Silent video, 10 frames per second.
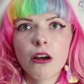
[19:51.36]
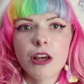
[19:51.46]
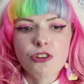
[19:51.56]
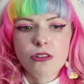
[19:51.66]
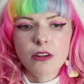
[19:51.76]
It
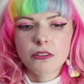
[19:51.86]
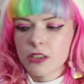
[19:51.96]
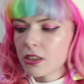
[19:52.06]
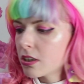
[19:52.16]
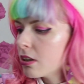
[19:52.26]
just
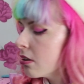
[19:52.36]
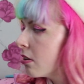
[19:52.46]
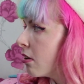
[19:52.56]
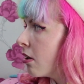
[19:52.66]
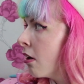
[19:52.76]
thundered.
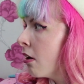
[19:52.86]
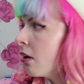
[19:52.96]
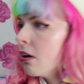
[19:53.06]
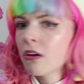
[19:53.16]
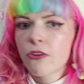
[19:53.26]

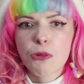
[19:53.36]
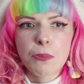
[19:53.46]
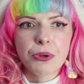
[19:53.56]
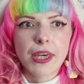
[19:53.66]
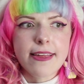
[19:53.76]

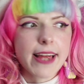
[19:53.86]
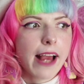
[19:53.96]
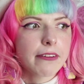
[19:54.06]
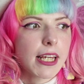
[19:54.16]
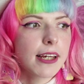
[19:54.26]
Spooky,
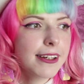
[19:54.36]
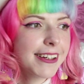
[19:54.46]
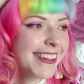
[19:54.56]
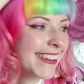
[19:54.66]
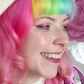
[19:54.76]
scary.
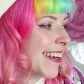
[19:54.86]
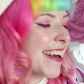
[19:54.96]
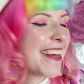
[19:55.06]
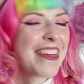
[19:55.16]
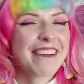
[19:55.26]

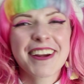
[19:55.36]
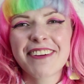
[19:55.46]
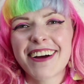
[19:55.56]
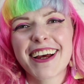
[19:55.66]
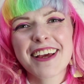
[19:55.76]
So
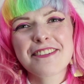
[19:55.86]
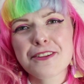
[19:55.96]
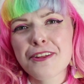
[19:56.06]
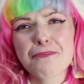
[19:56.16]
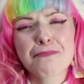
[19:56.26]
anyway, it
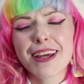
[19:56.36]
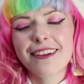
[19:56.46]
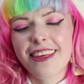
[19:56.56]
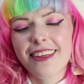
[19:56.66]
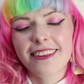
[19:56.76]
just
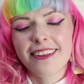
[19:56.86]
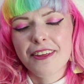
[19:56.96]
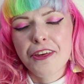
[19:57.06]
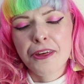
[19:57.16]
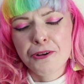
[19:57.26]
means
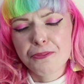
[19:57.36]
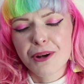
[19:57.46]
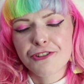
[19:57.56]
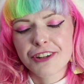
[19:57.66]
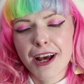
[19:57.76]
so
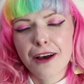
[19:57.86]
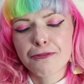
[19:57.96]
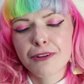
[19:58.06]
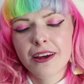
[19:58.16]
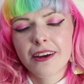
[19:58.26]
much to
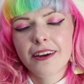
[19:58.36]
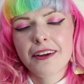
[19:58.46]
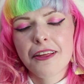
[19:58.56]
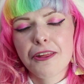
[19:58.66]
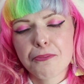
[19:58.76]
have
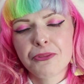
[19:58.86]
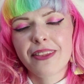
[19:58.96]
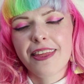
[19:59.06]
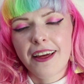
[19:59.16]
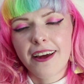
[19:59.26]
someone
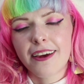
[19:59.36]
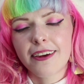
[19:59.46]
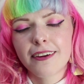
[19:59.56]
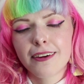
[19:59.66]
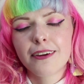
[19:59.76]
say,
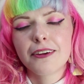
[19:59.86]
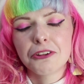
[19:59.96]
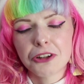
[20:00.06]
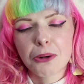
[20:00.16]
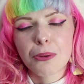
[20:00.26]
you
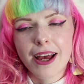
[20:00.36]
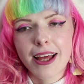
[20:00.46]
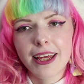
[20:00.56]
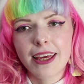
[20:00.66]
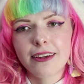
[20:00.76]
know what,
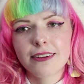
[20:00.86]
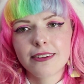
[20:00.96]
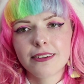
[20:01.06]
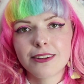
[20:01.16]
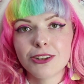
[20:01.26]
Ellie,
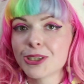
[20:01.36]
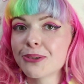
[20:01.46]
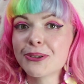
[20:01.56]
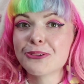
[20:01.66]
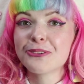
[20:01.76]
you're
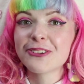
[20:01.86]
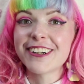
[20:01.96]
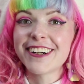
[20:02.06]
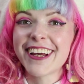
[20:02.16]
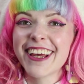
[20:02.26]
doing
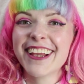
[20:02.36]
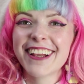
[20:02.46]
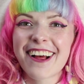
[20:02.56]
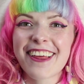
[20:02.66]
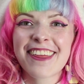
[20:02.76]
alright, and
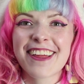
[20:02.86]
that's